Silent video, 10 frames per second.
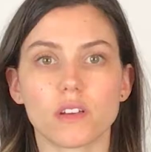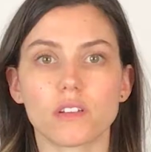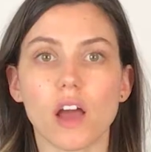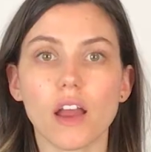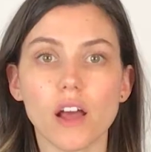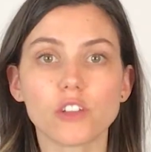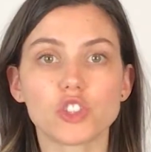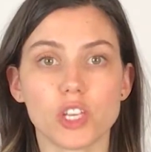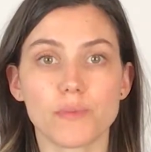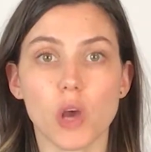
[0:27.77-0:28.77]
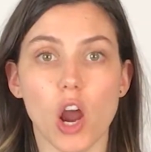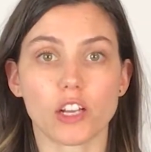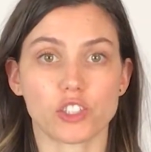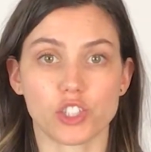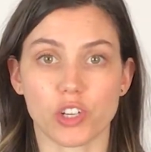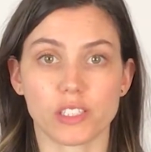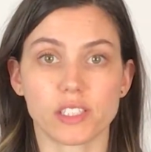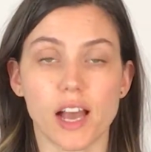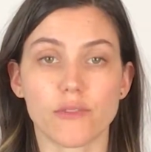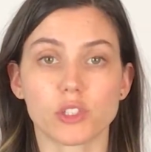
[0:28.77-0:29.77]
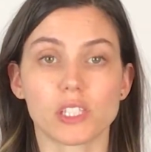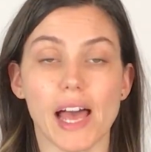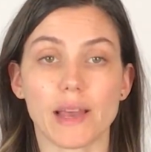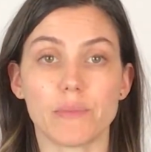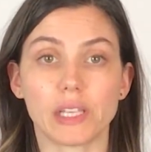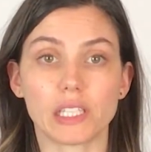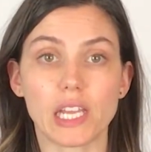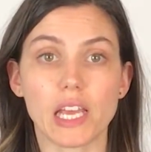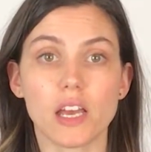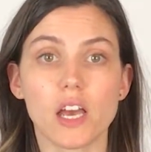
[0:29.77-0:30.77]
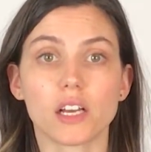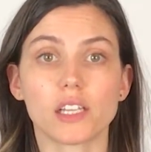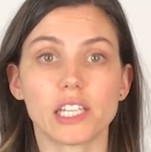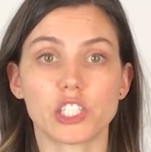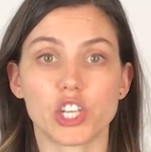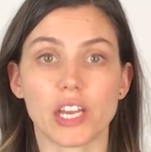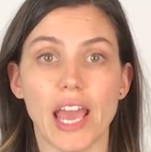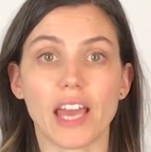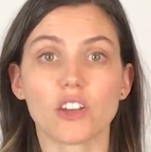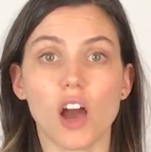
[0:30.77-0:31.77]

Not all cheap car insurance covers liability, collision, and